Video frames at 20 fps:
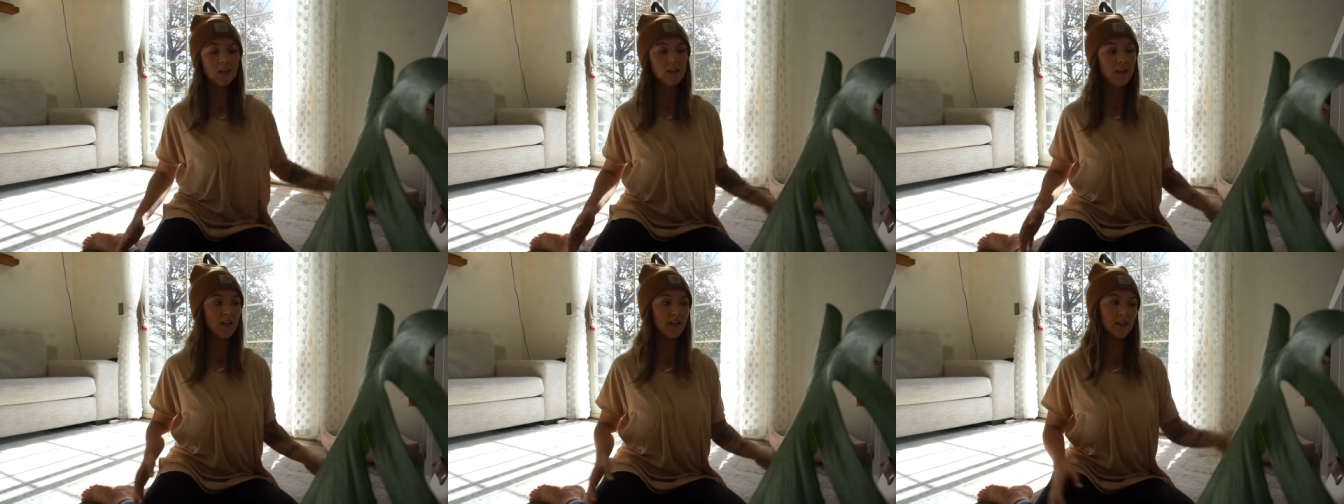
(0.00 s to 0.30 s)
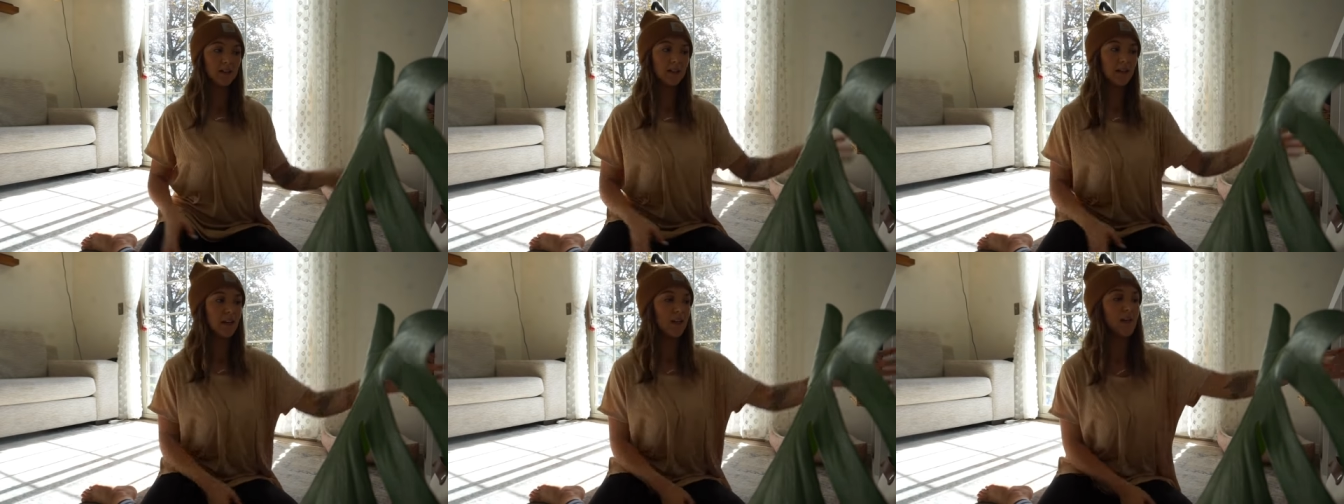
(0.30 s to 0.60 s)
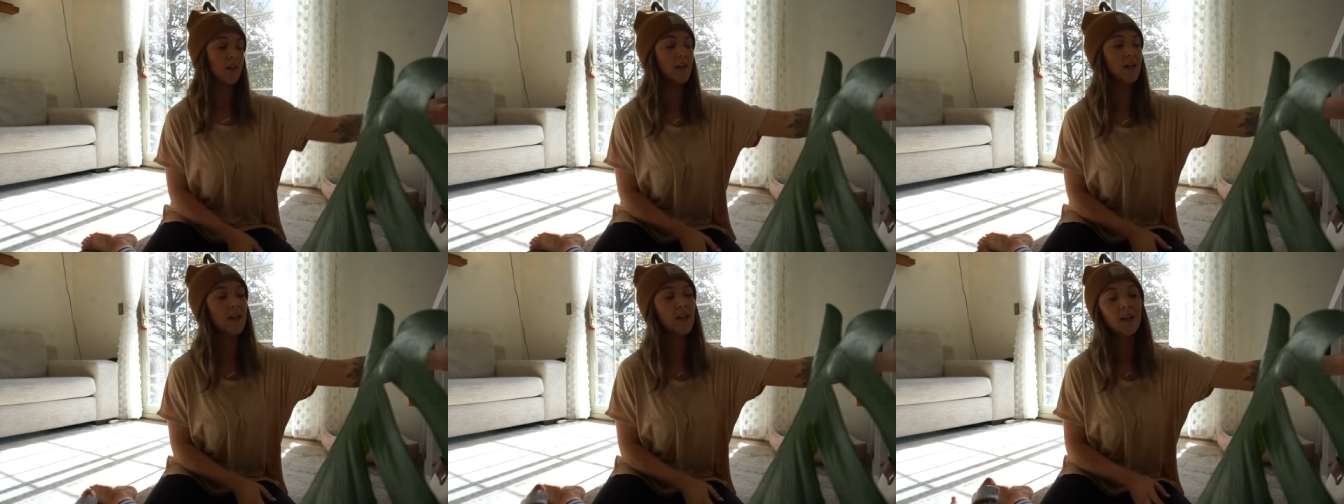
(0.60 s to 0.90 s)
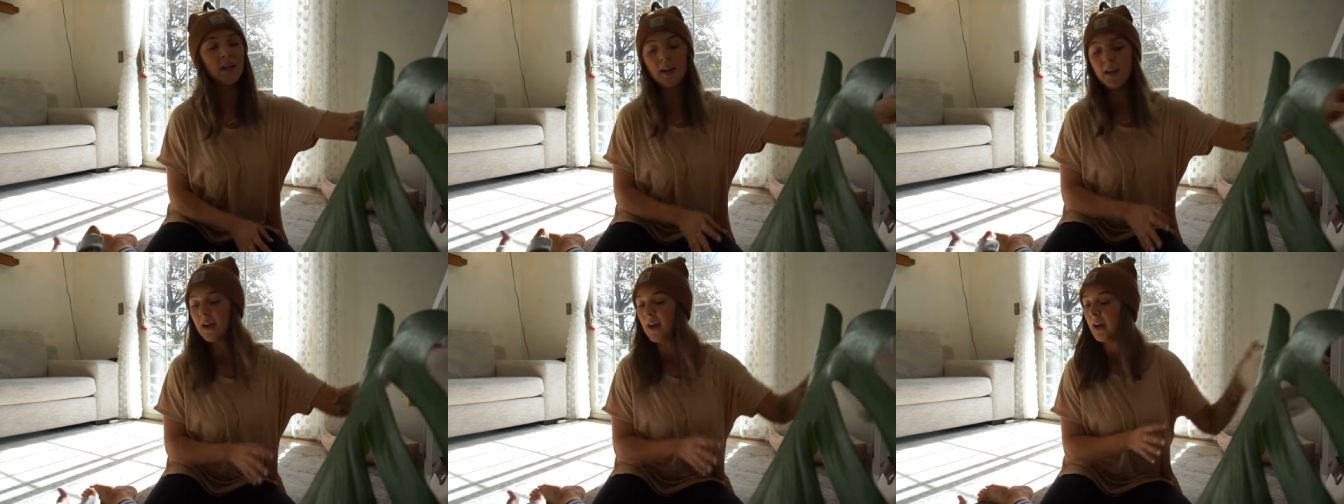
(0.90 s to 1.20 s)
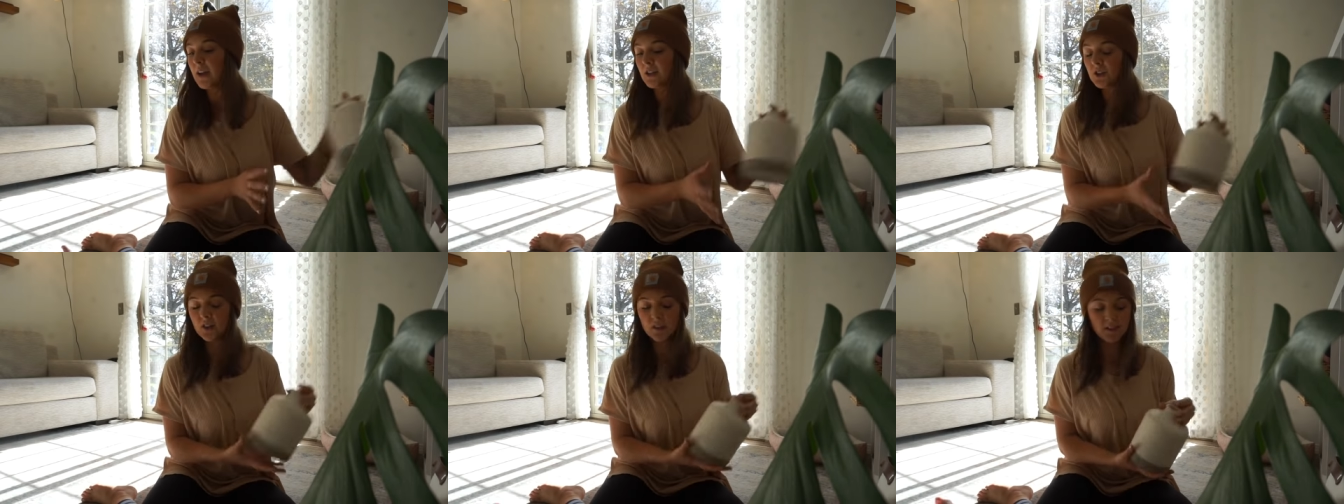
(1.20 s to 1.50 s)
last second.
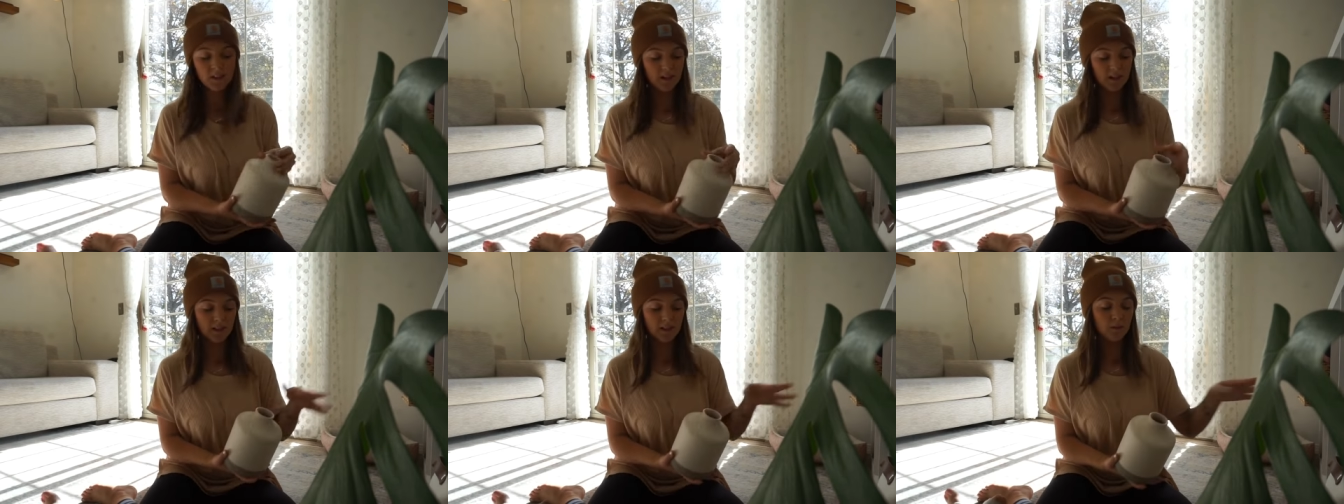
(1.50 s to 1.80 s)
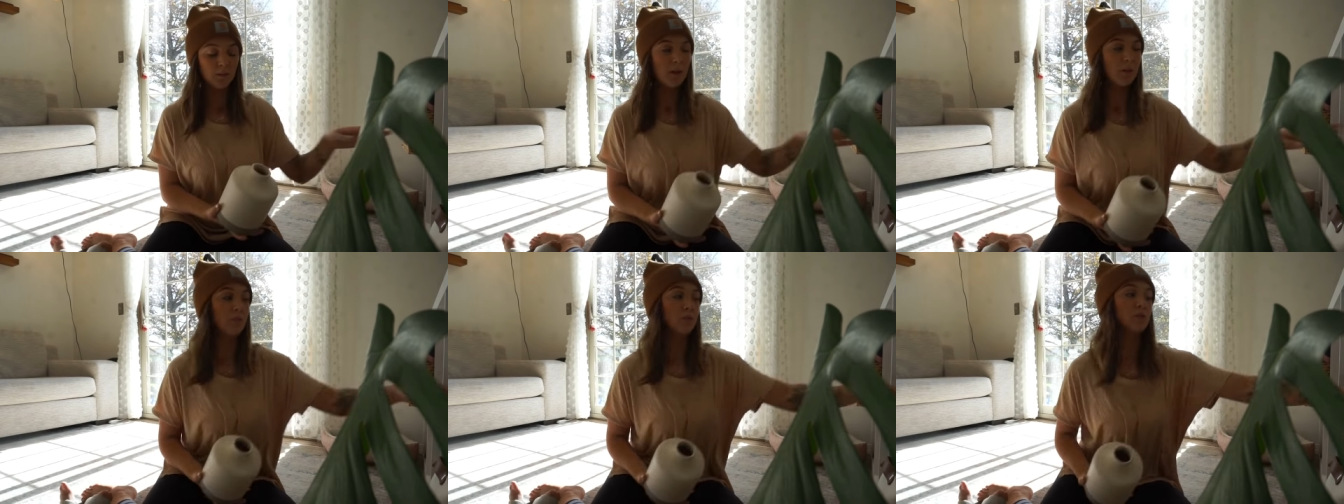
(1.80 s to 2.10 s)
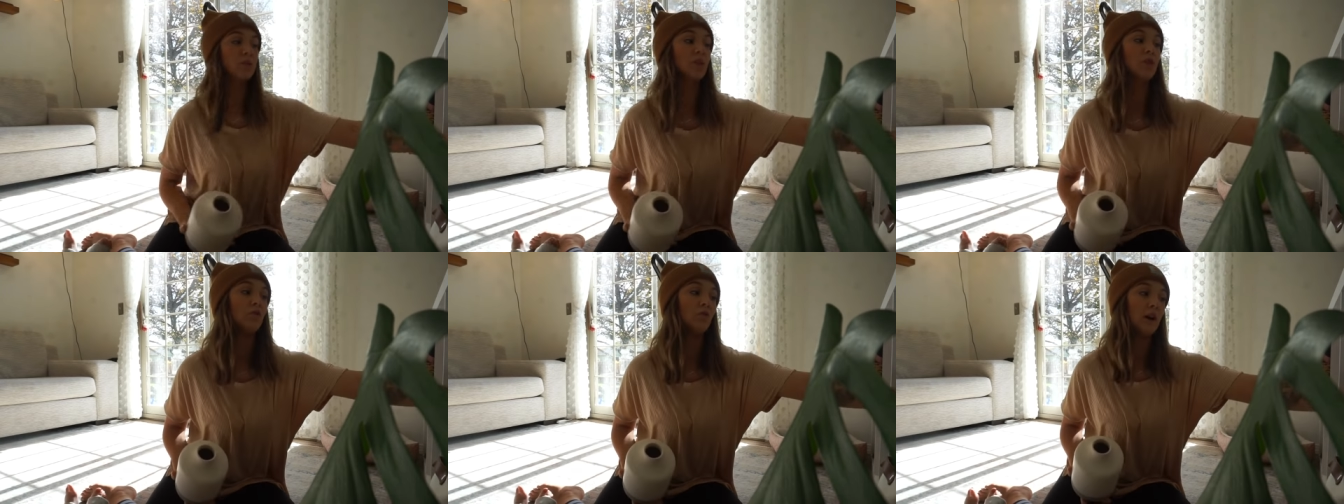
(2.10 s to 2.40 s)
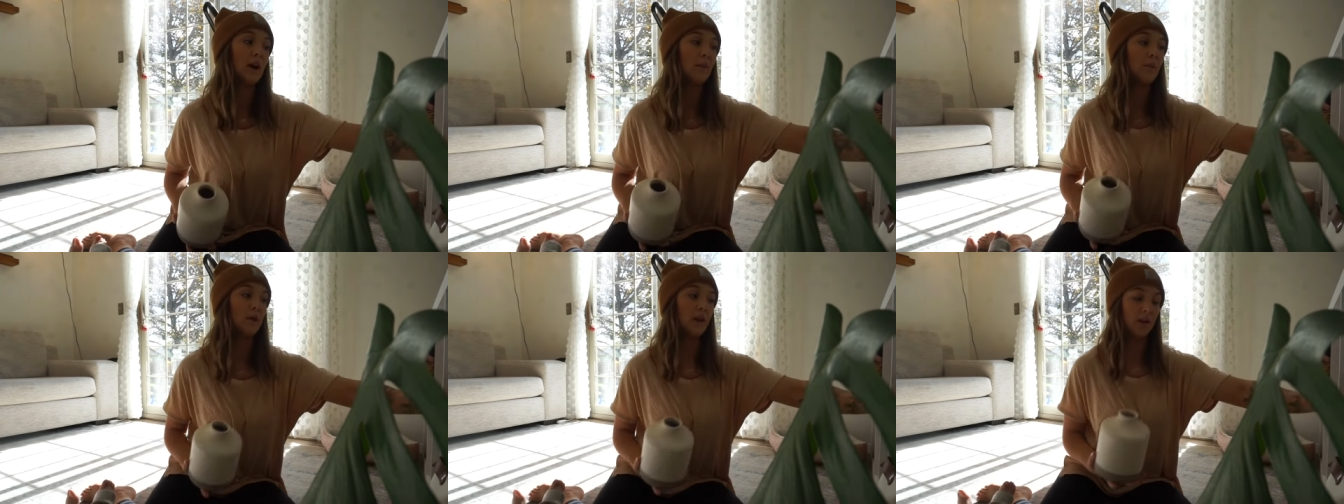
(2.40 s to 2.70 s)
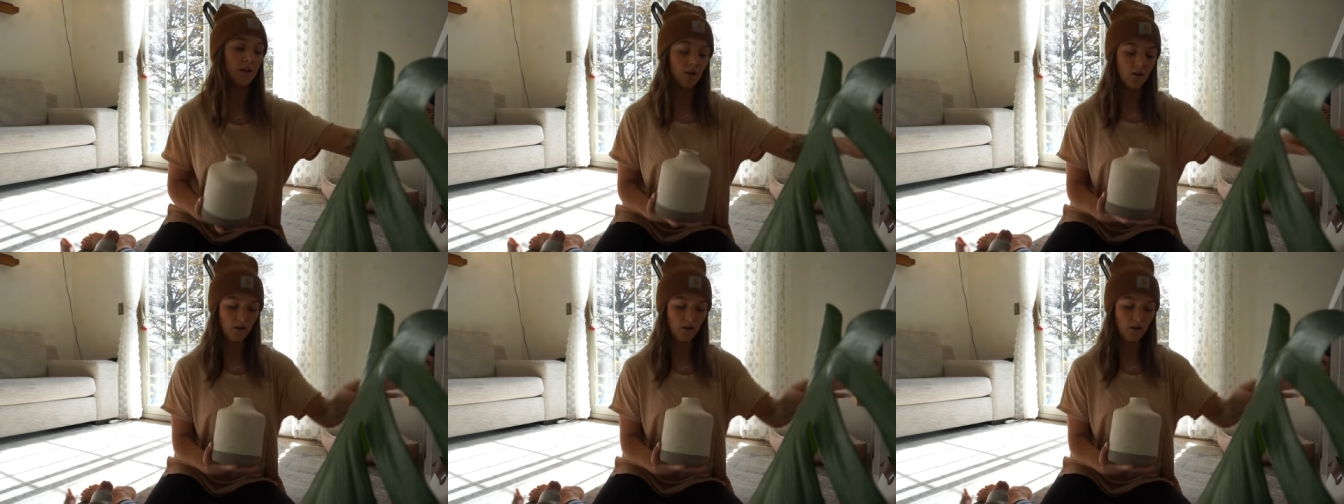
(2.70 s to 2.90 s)
And it's just nice to be able to grab it and